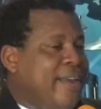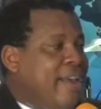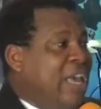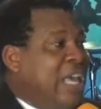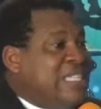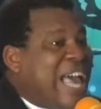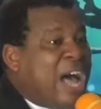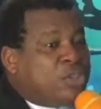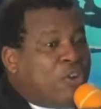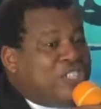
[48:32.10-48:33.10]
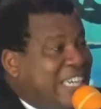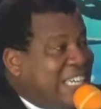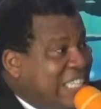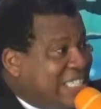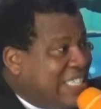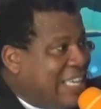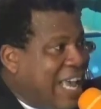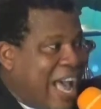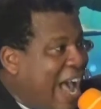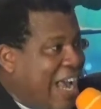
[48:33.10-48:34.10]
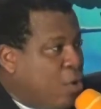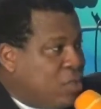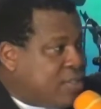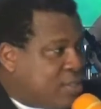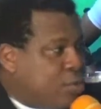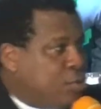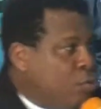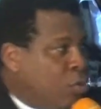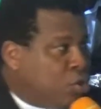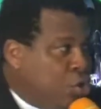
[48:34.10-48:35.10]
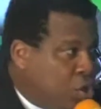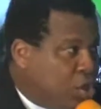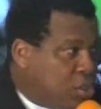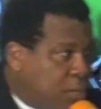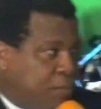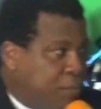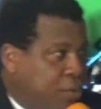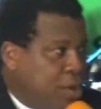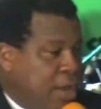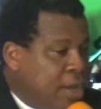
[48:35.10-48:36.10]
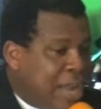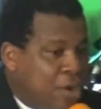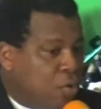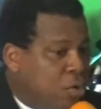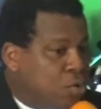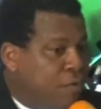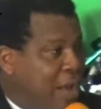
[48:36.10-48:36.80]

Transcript: He's out of dignity. I don't want to, you know, to some people that you don't want to